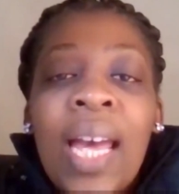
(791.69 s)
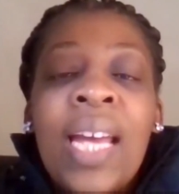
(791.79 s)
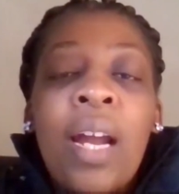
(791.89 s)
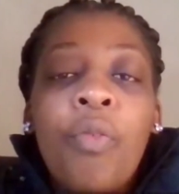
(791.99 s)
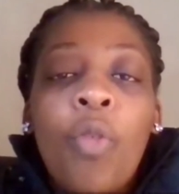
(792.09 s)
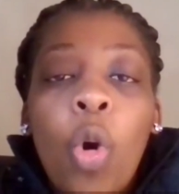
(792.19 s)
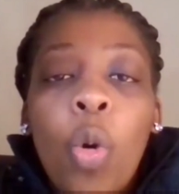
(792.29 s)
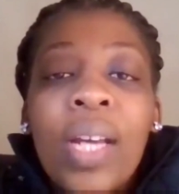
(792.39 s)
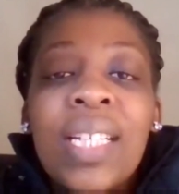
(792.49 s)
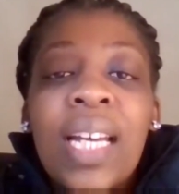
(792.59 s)
And I've
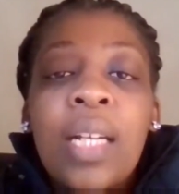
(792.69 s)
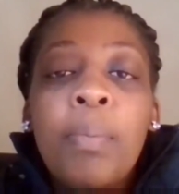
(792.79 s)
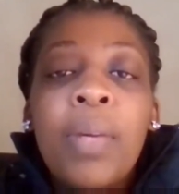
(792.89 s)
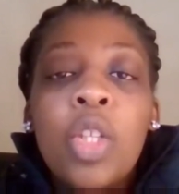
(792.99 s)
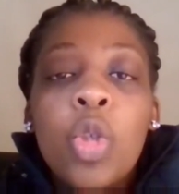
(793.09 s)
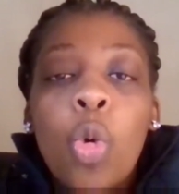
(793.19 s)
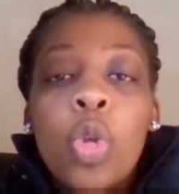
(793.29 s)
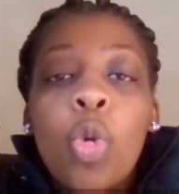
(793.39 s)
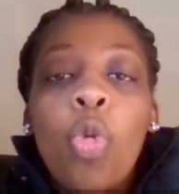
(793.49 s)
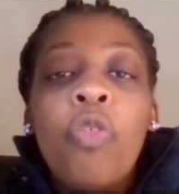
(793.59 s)
always had
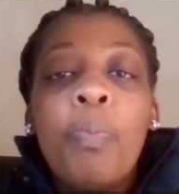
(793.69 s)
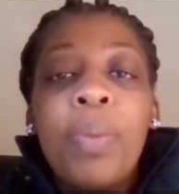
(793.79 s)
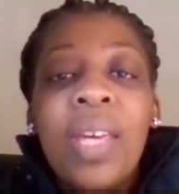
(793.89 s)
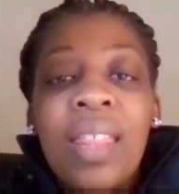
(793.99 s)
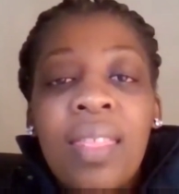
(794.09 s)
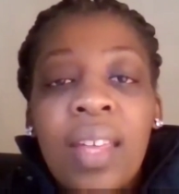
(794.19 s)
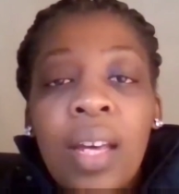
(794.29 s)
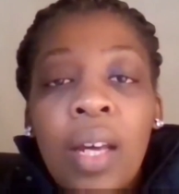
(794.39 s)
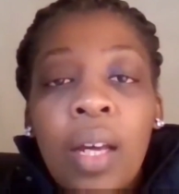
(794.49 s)
mentors who've been there,